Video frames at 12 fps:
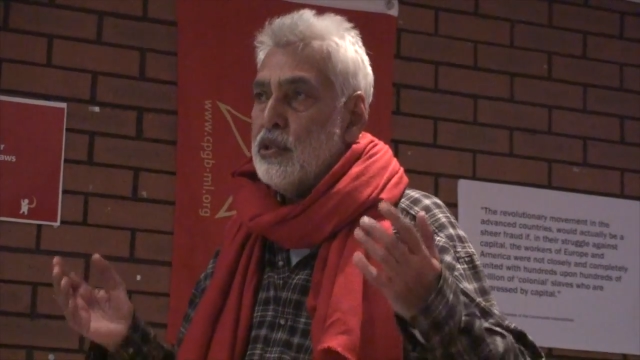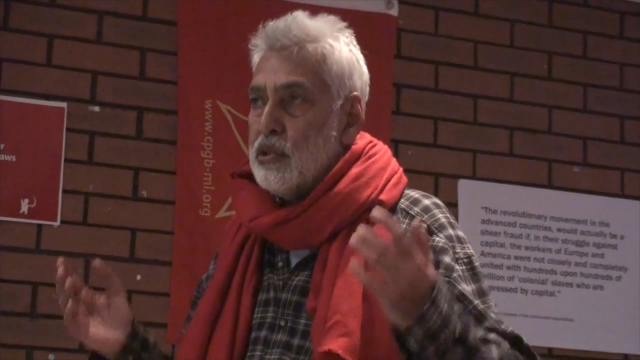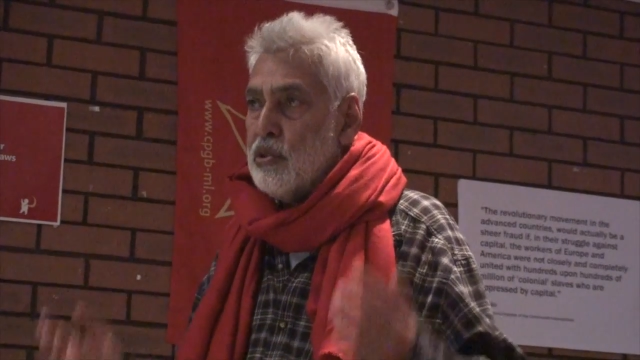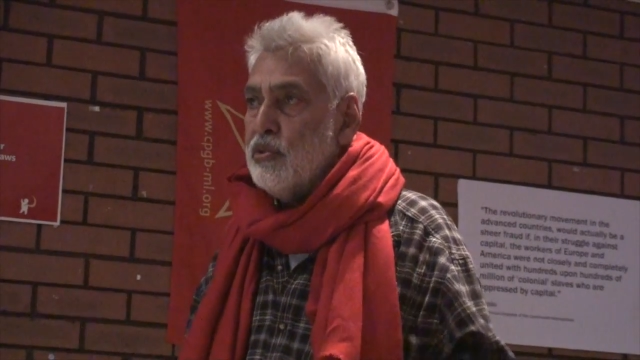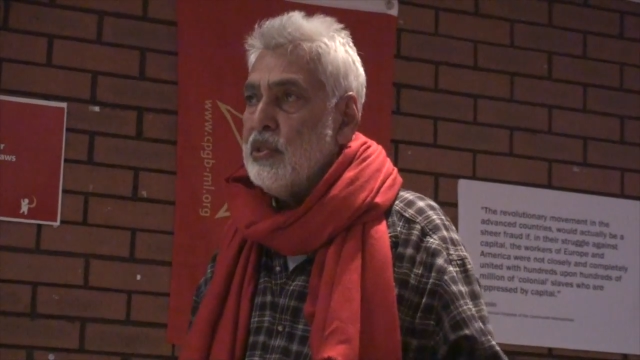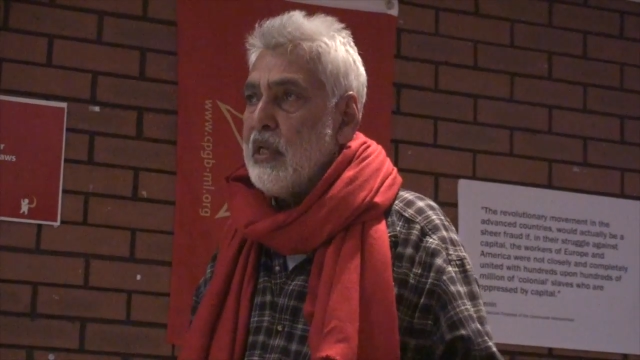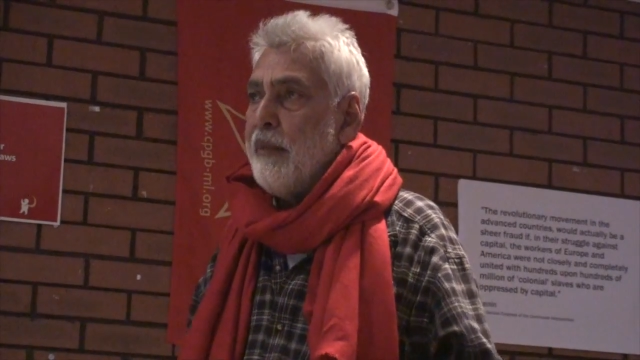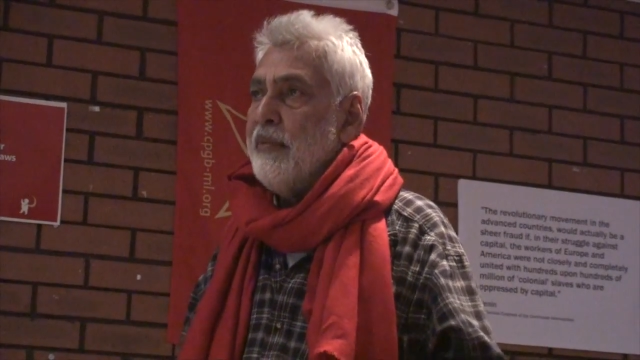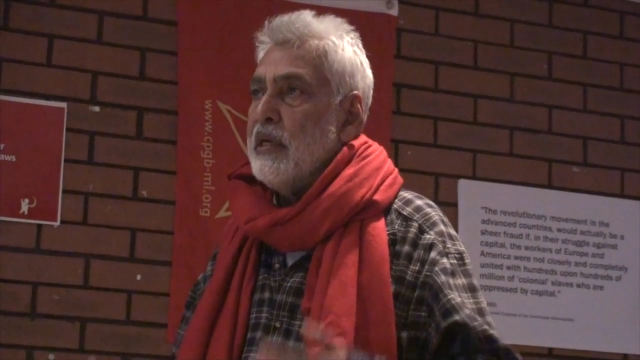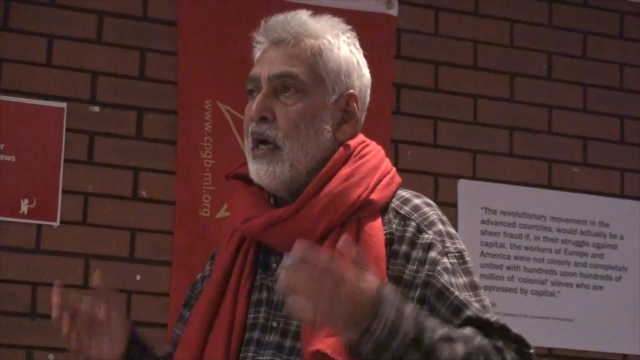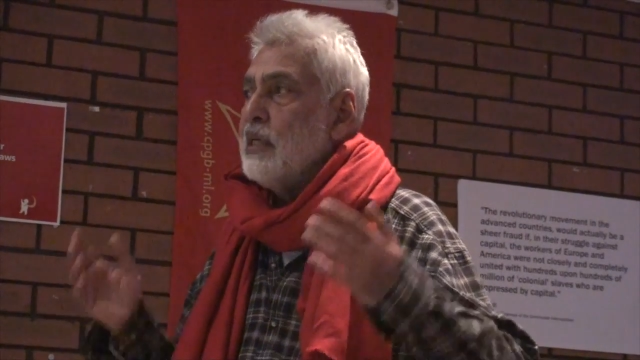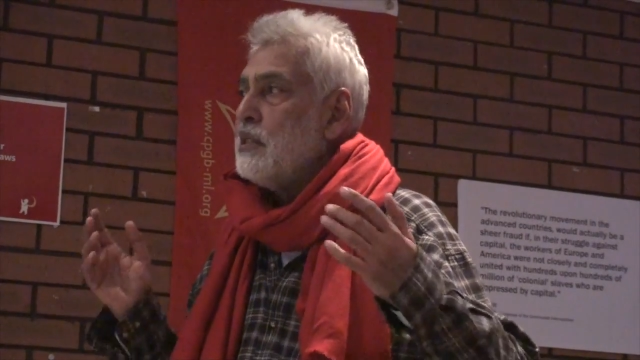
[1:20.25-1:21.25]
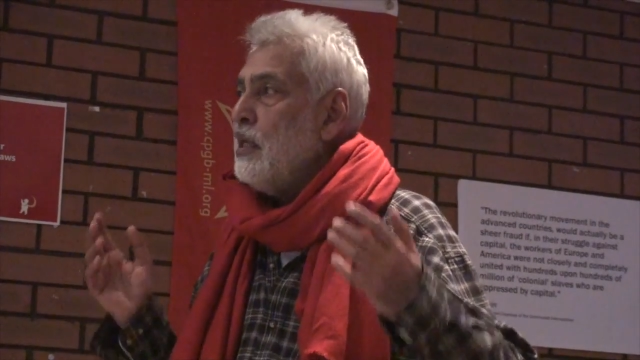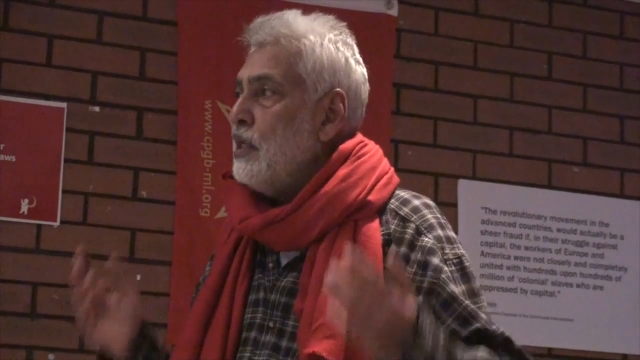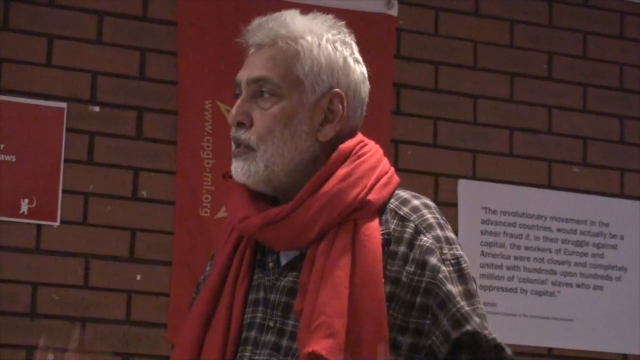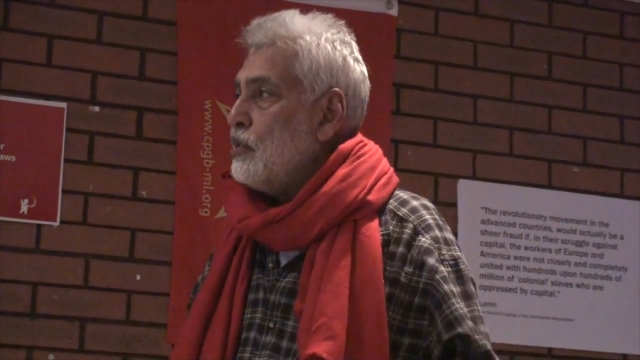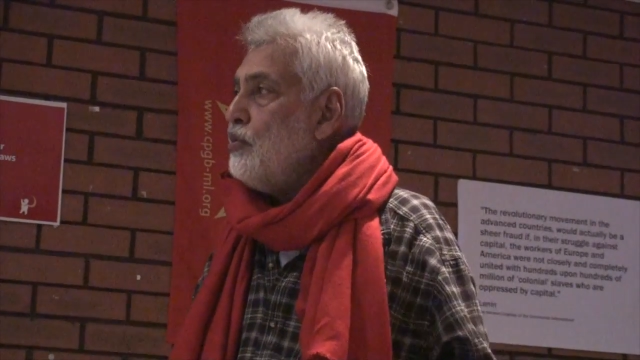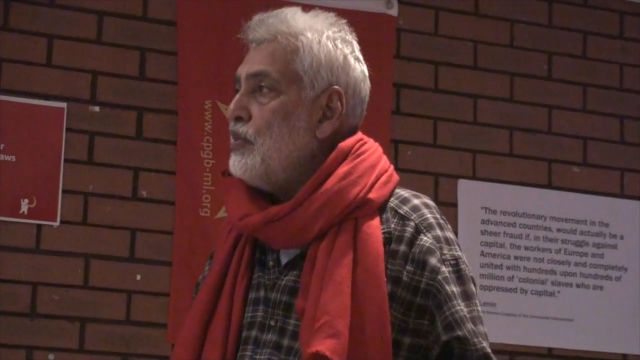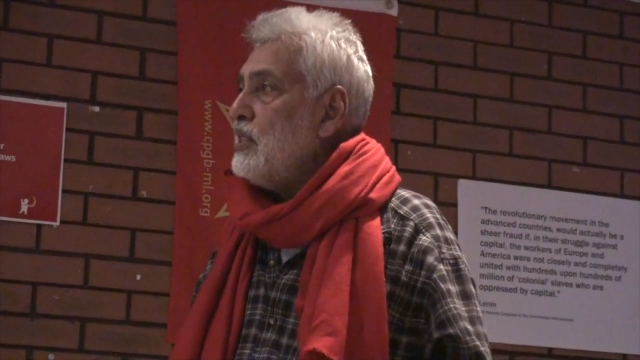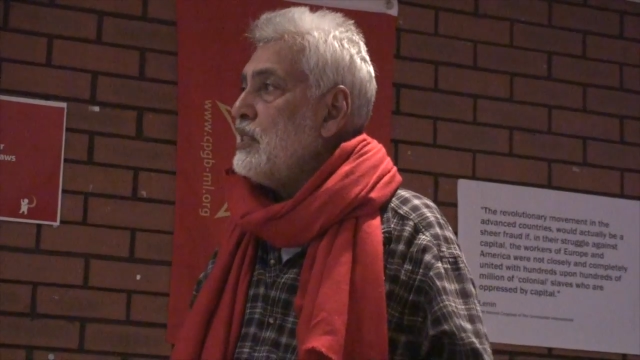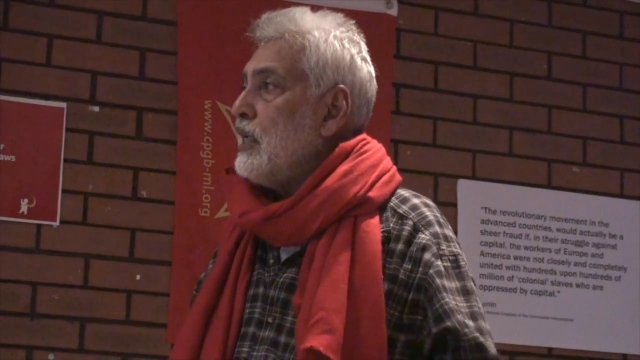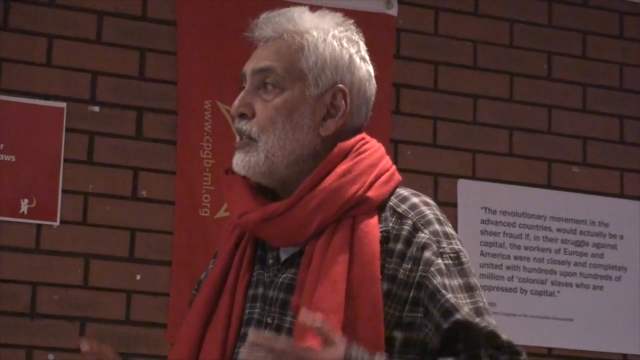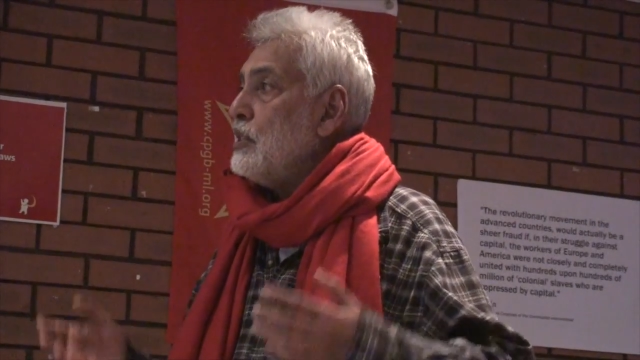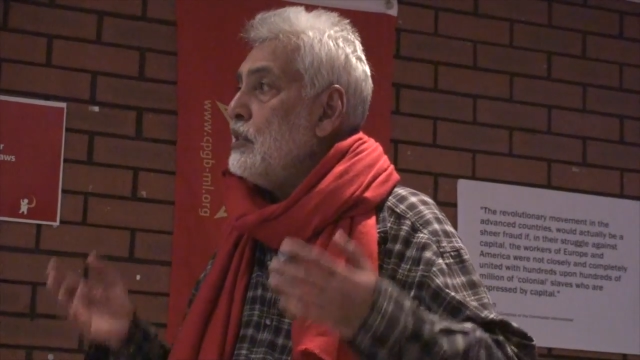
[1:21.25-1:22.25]
through seminars, through
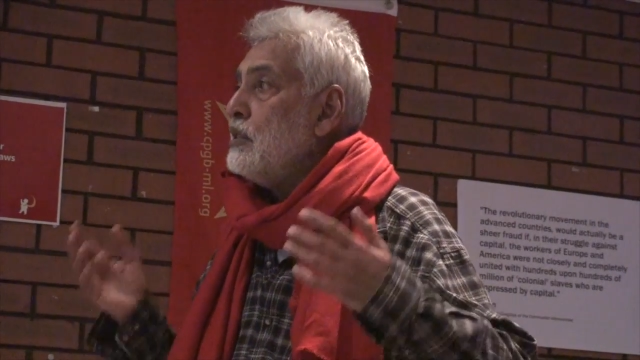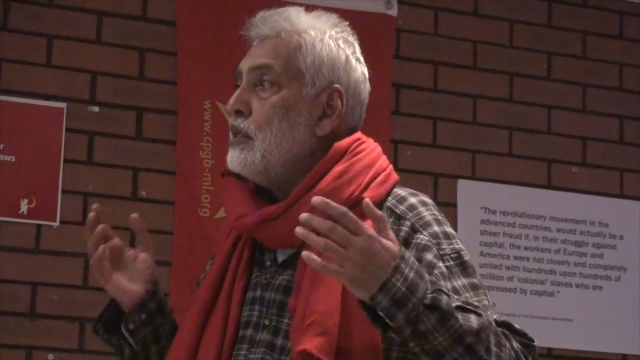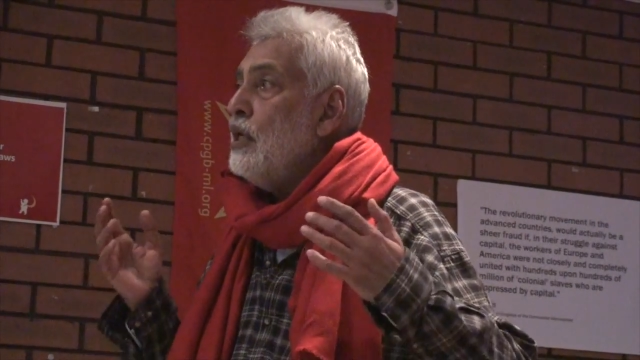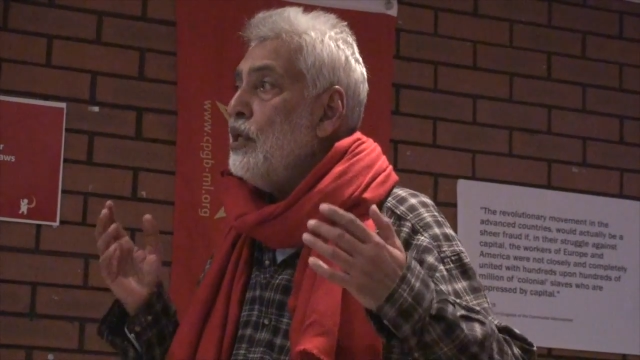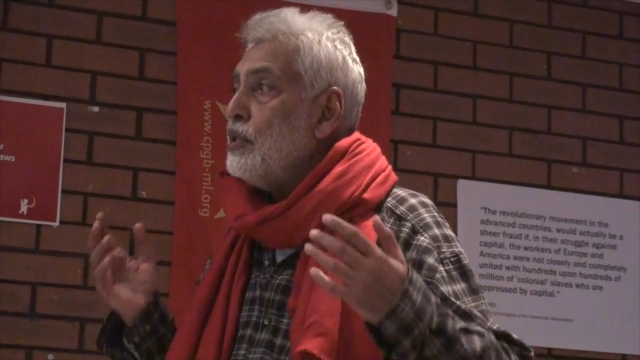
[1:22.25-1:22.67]
discussions,